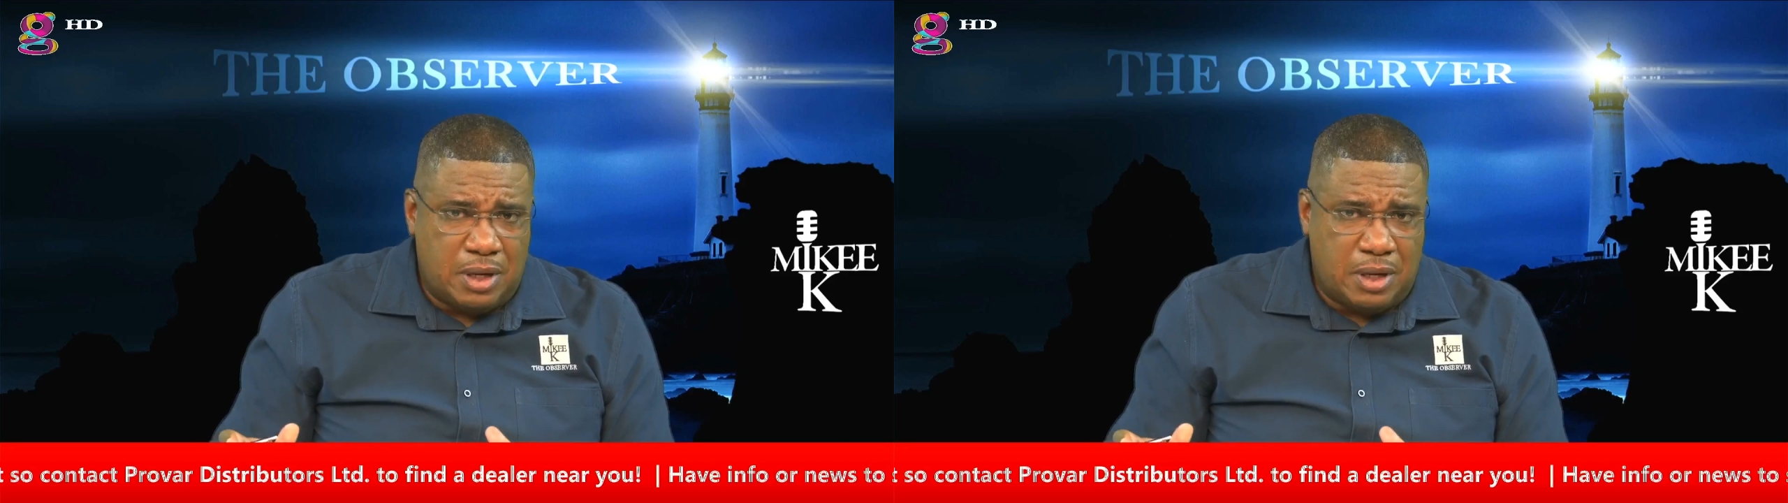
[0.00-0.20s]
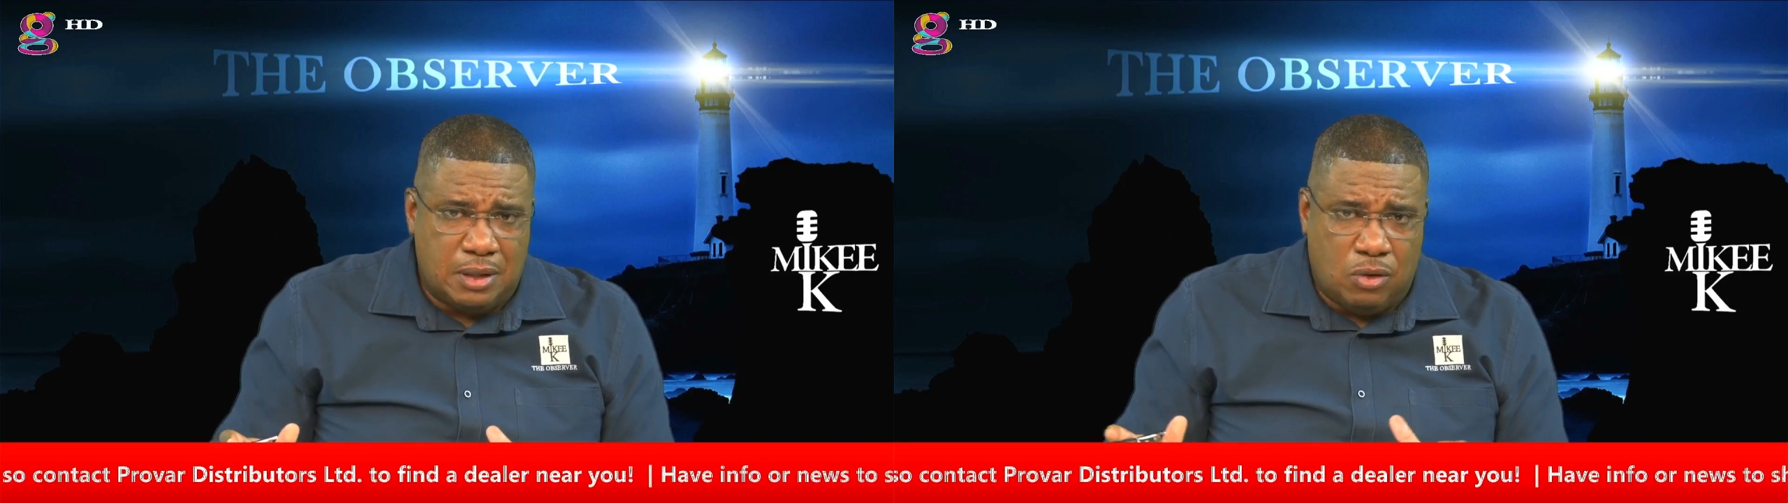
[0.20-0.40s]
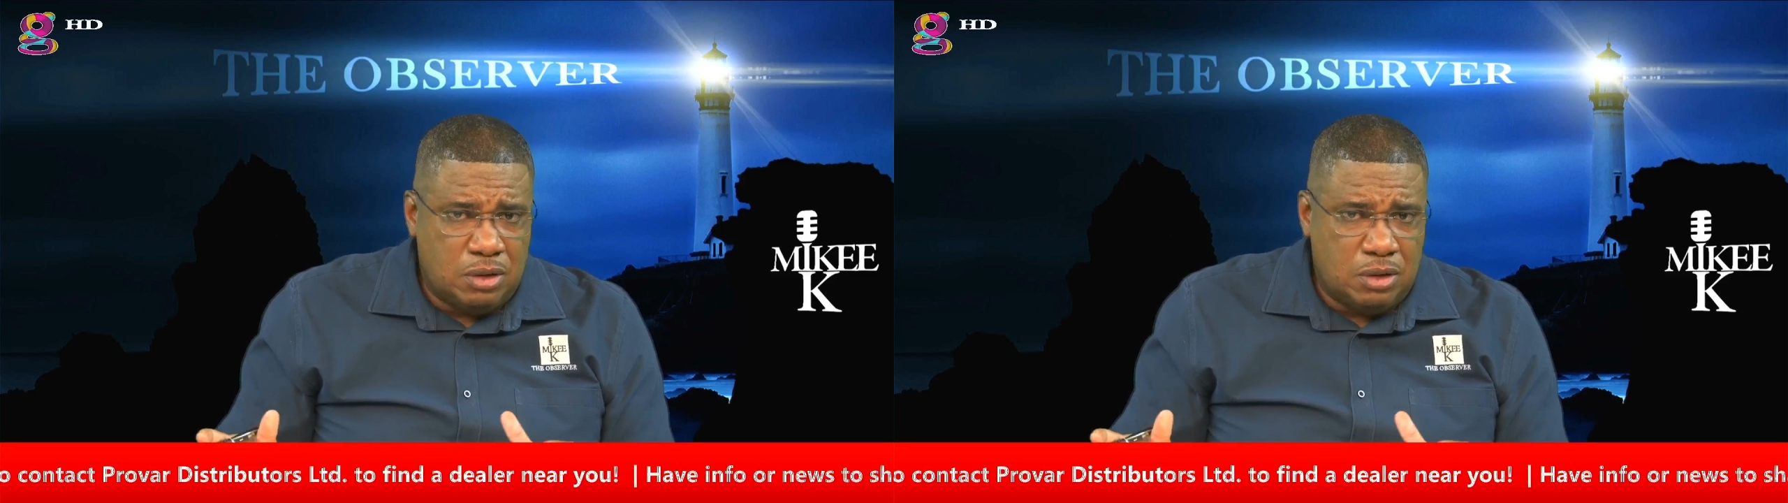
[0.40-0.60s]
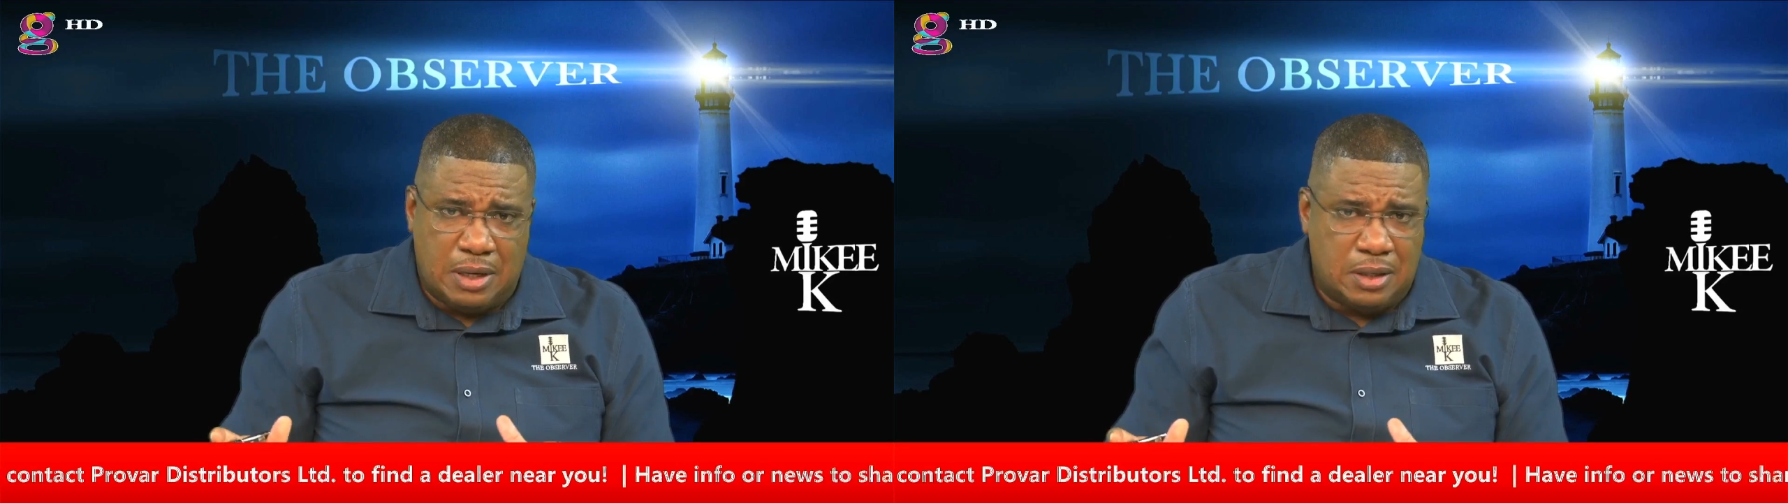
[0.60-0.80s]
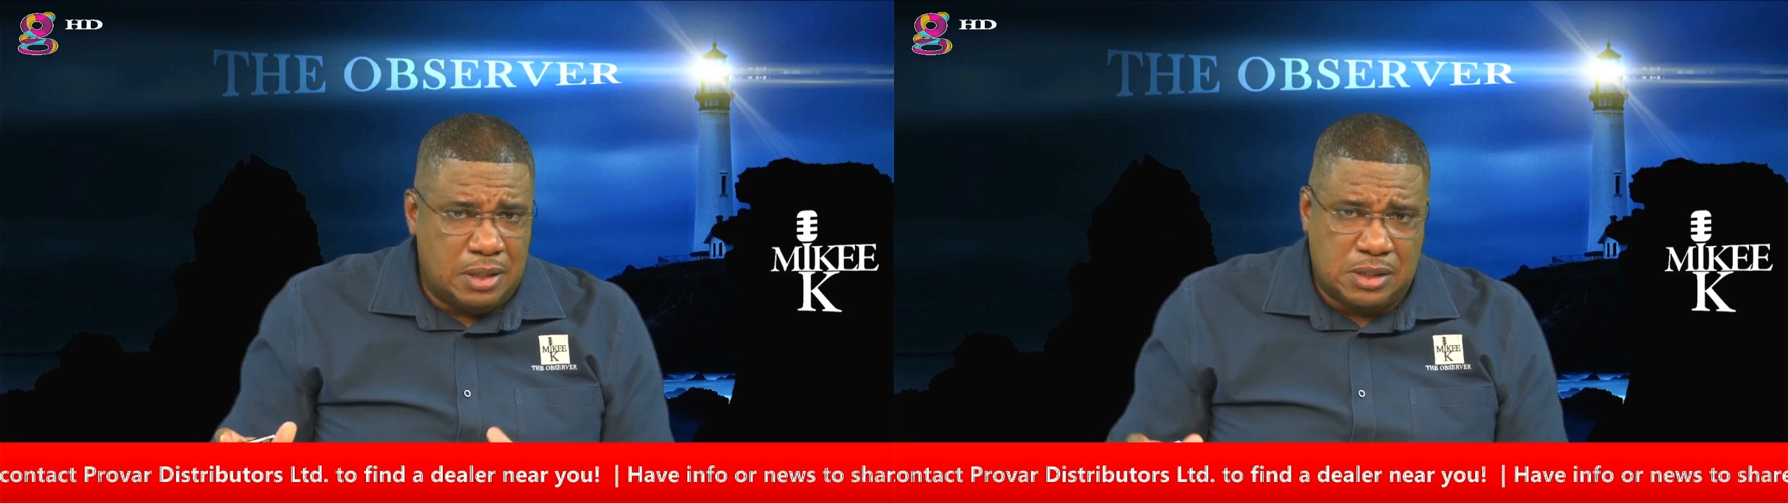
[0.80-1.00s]
all the
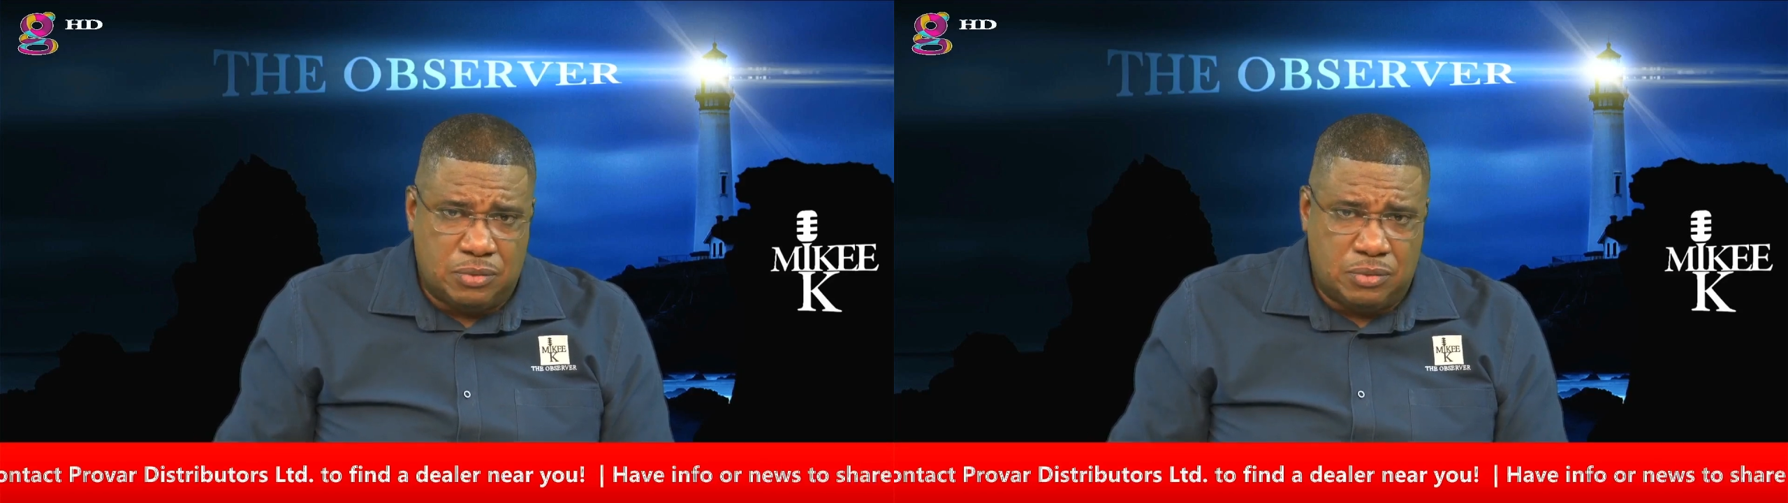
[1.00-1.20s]
vendors out there.